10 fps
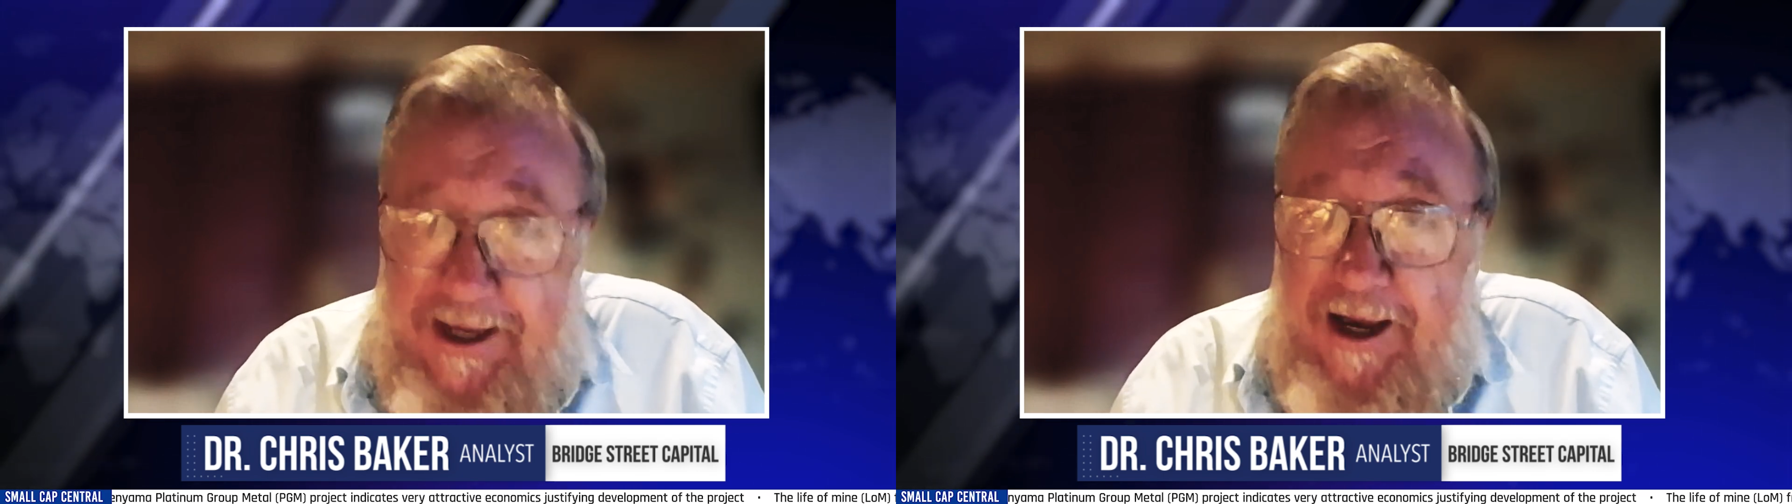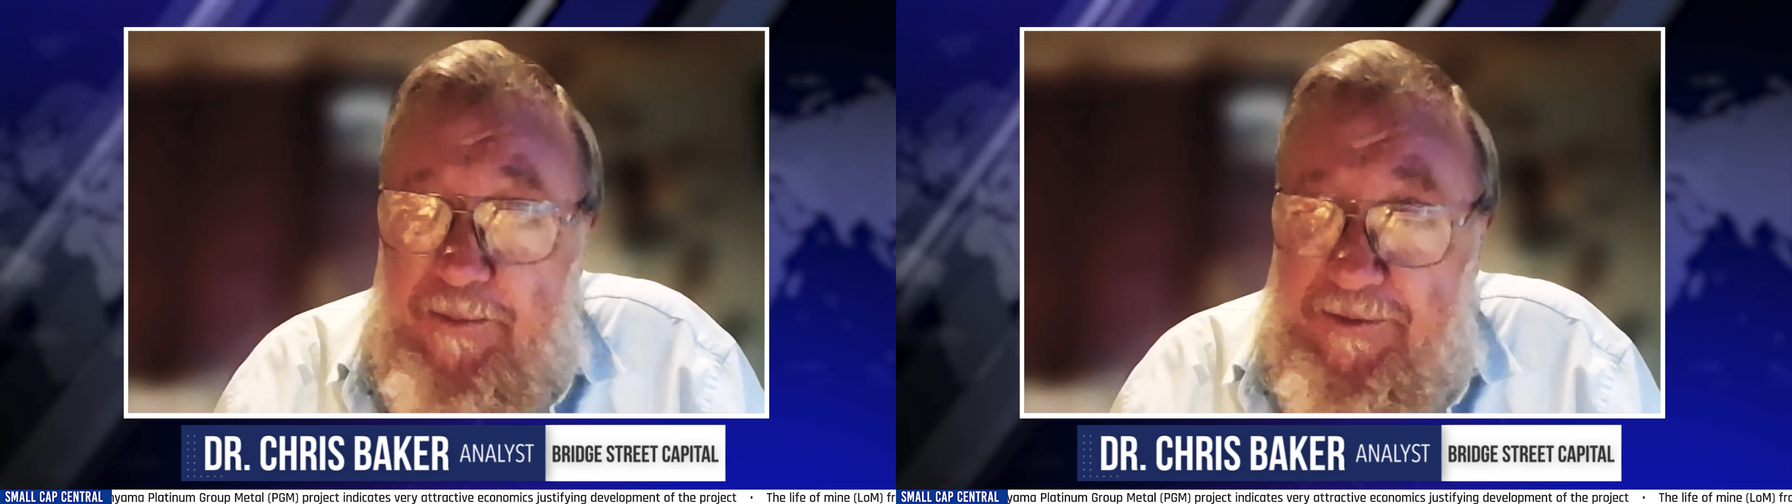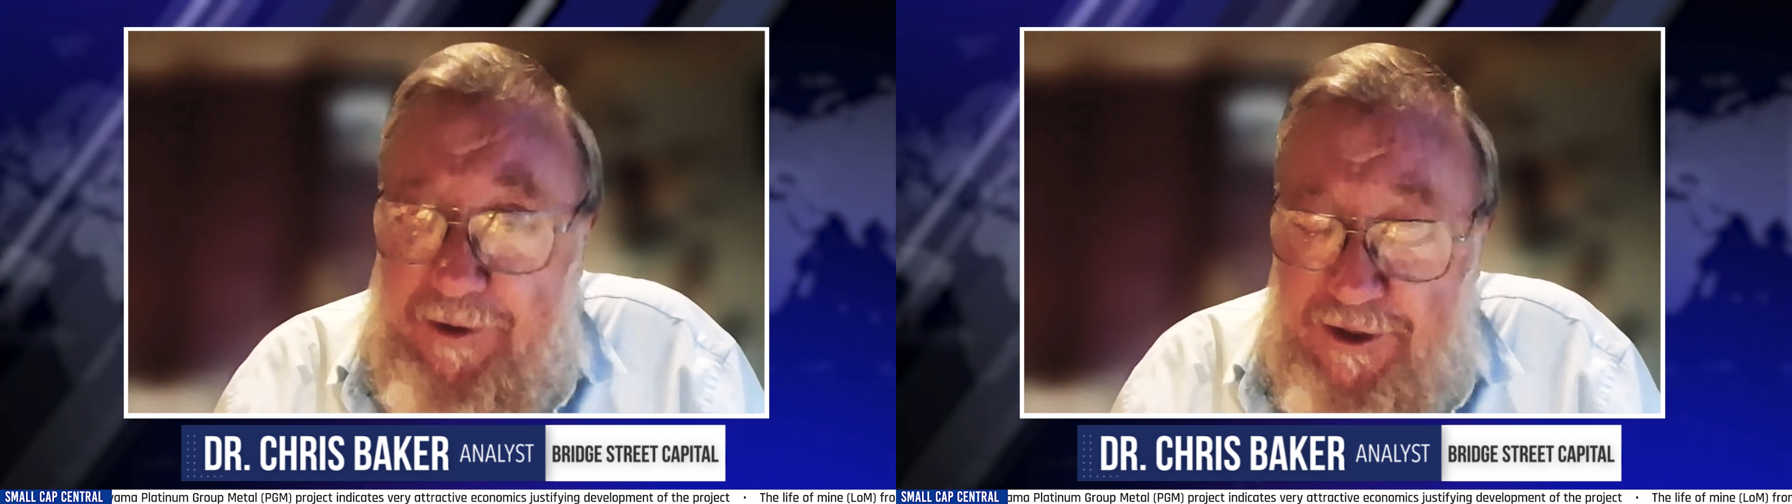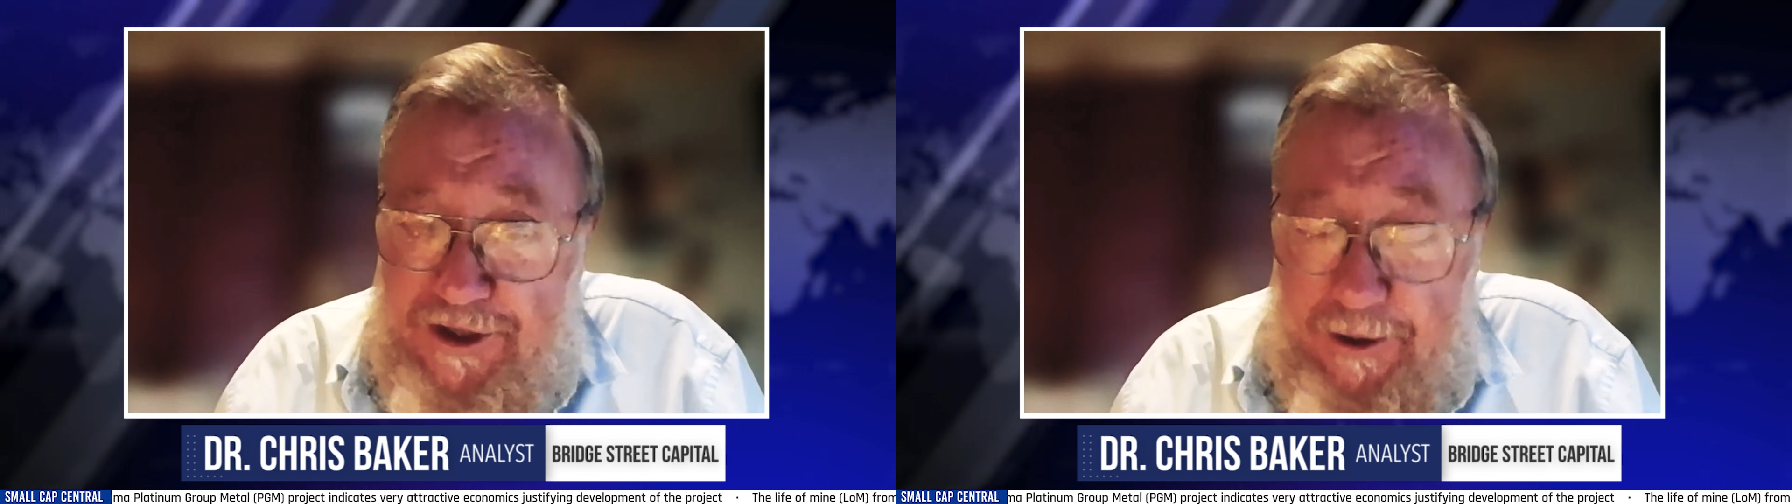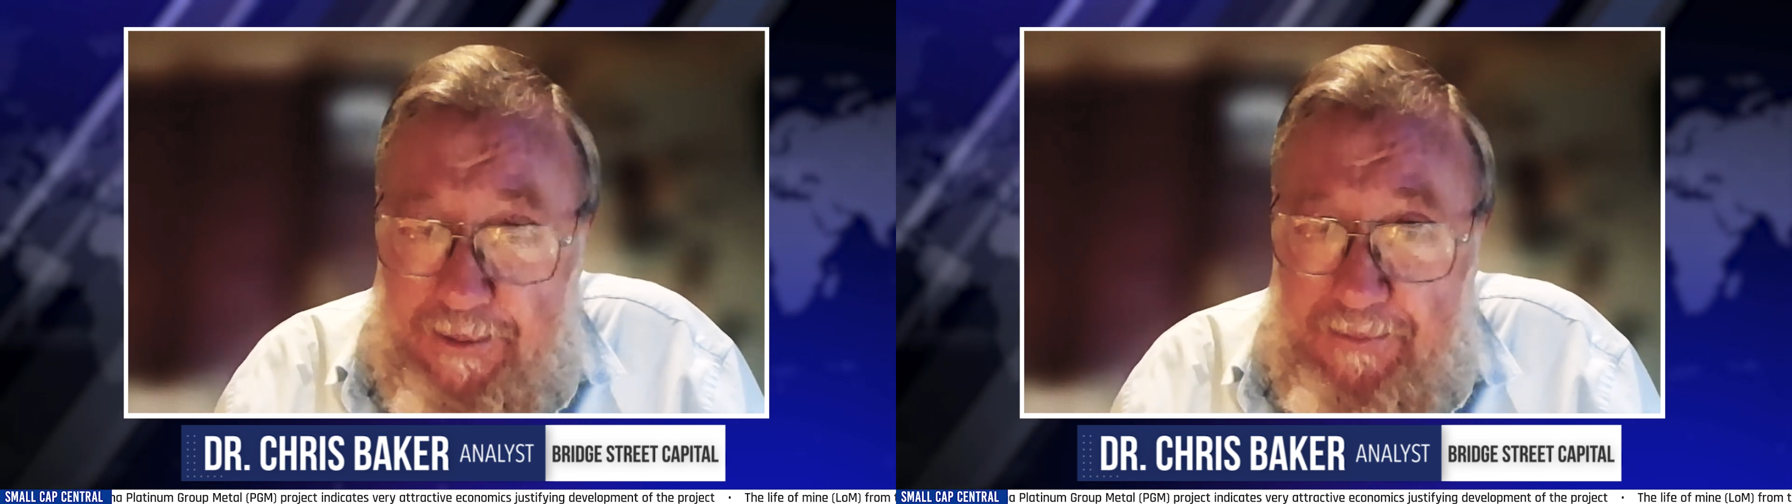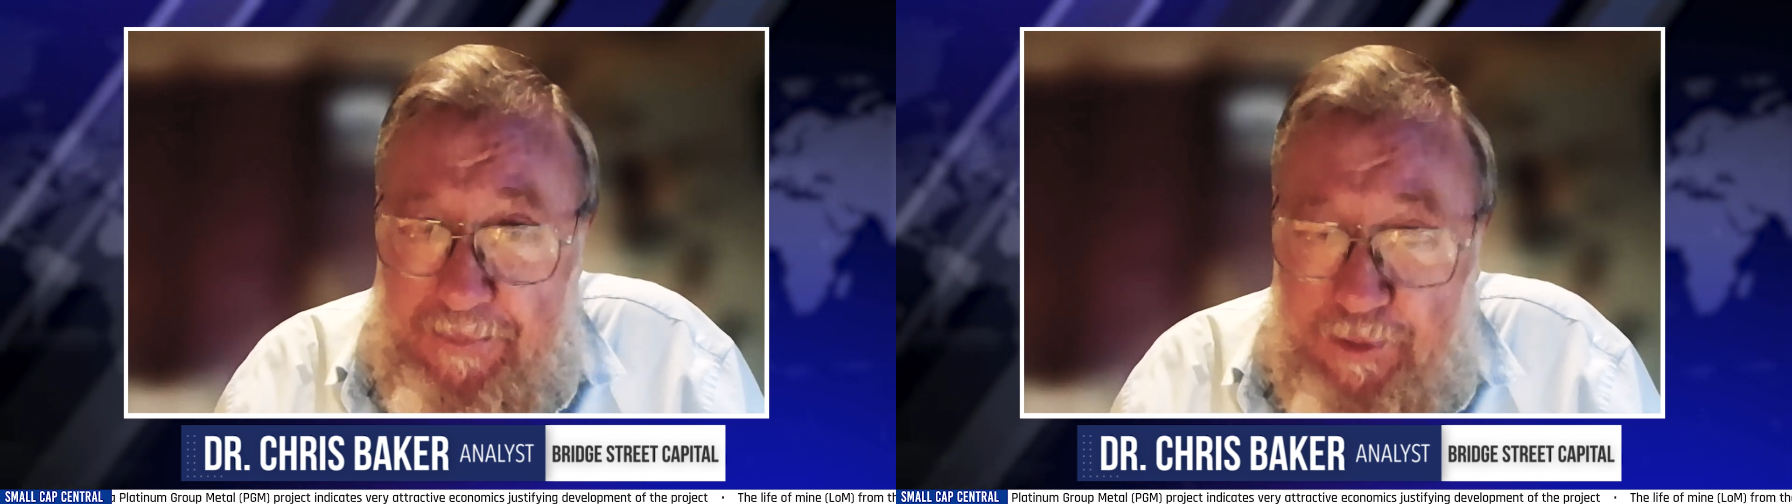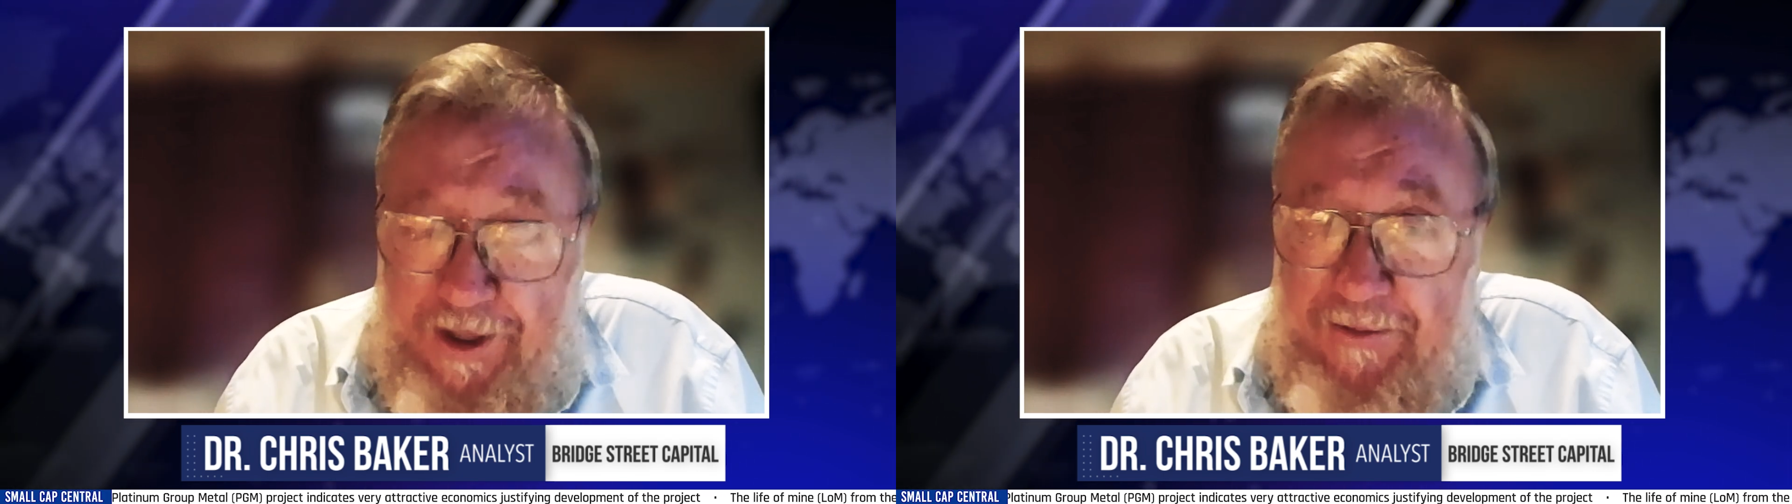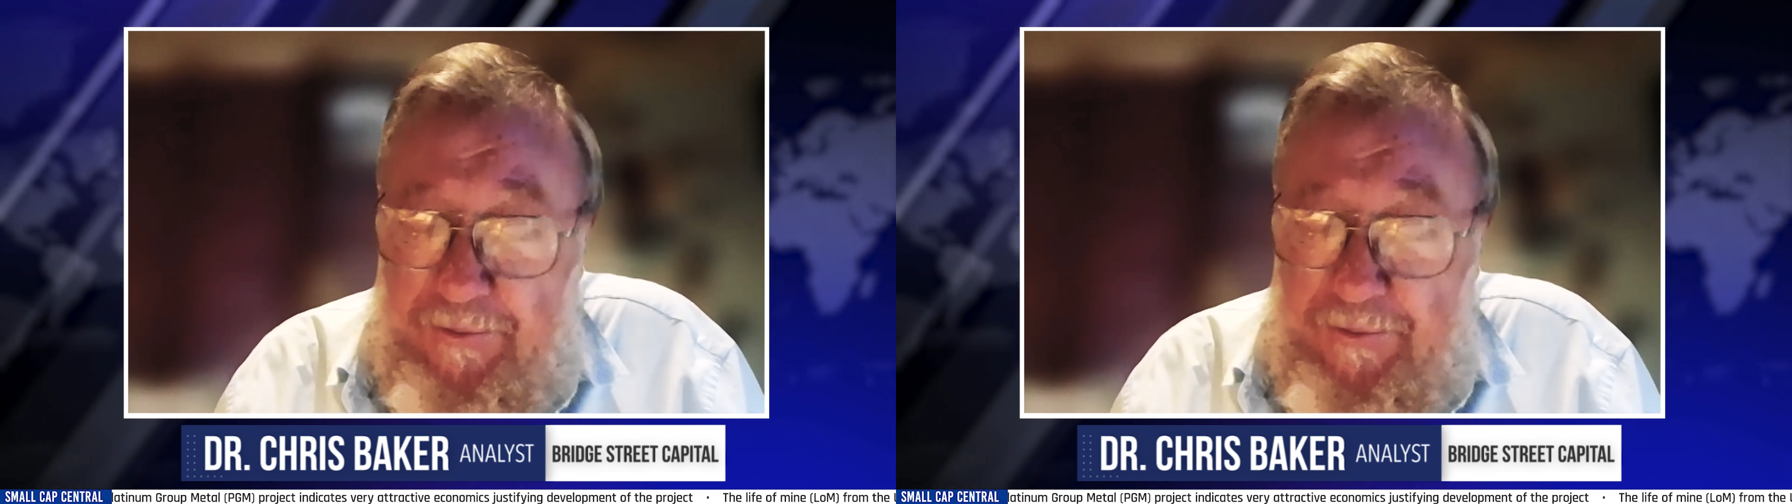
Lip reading: We've got to stop importing